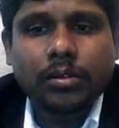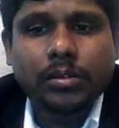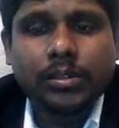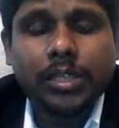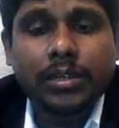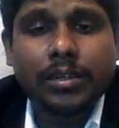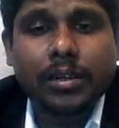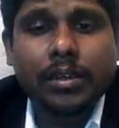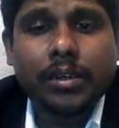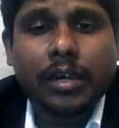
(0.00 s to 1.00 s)

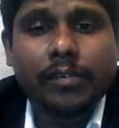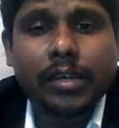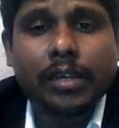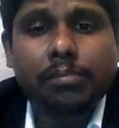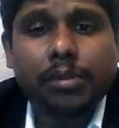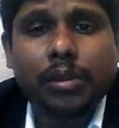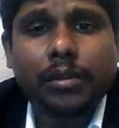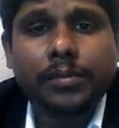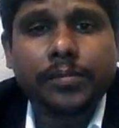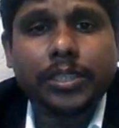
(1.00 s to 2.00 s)
generally available
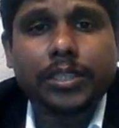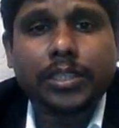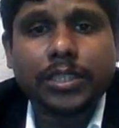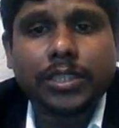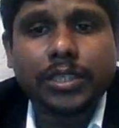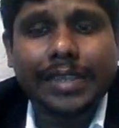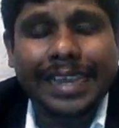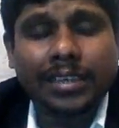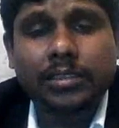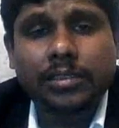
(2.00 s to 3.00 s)
integration
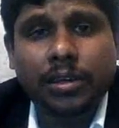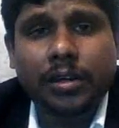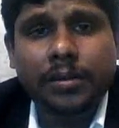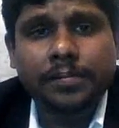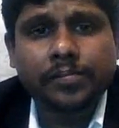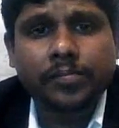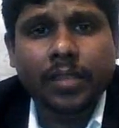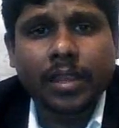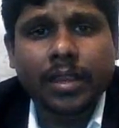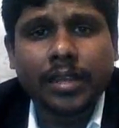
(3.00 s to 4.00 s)
techniques are
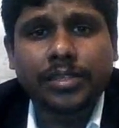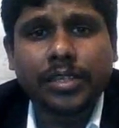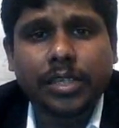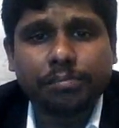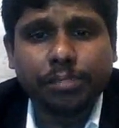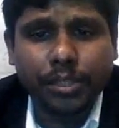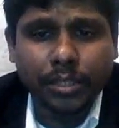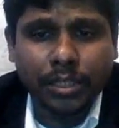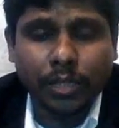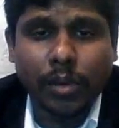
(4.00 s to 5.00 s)
HTTP
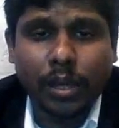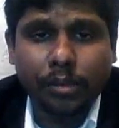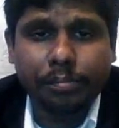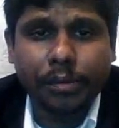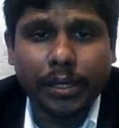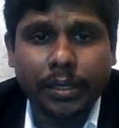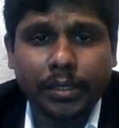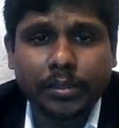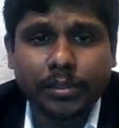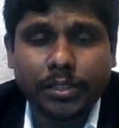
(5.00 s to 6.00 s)
key value pair,
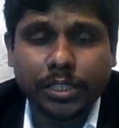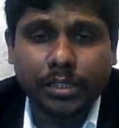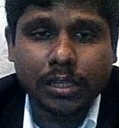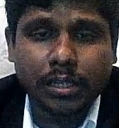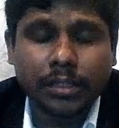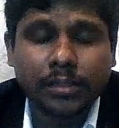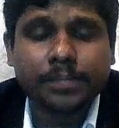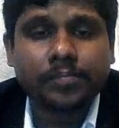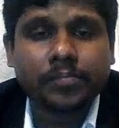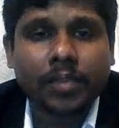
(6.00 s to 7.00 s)
JSON,
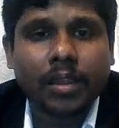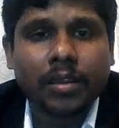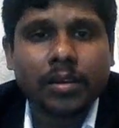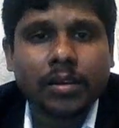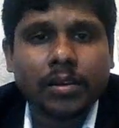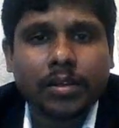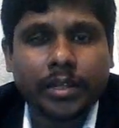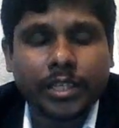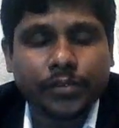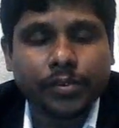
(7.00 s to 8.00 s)

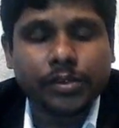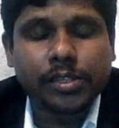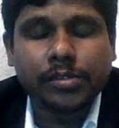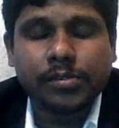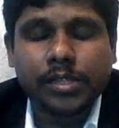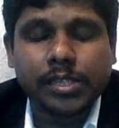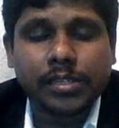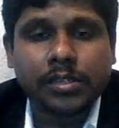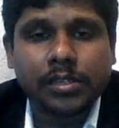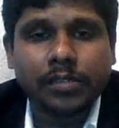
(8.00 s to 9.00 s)
RESTful
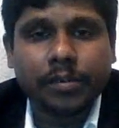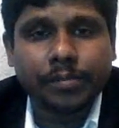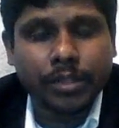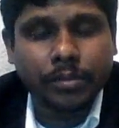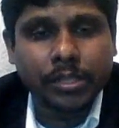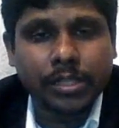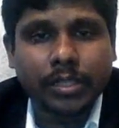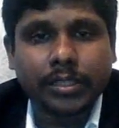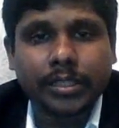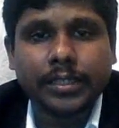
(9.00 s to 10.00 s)
services, web service
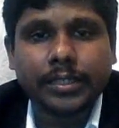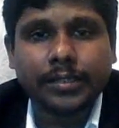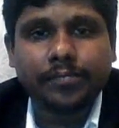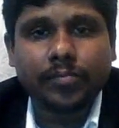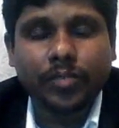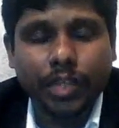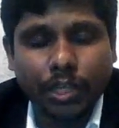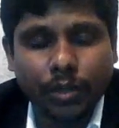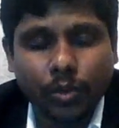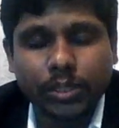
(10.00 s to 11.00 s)
integration,
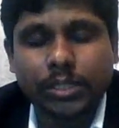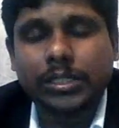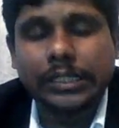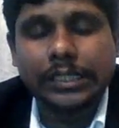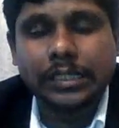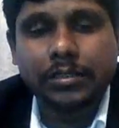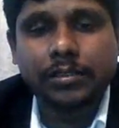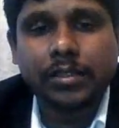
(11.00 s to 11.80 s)
DAO integration,